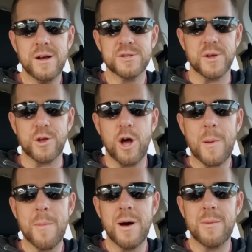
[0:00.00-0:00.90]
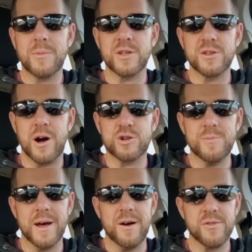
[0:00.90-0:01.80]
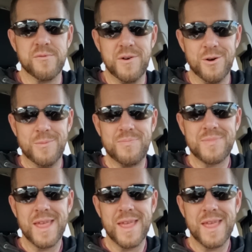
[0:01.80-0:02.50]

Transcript: so I called my mom up to talk to her about it on the phone.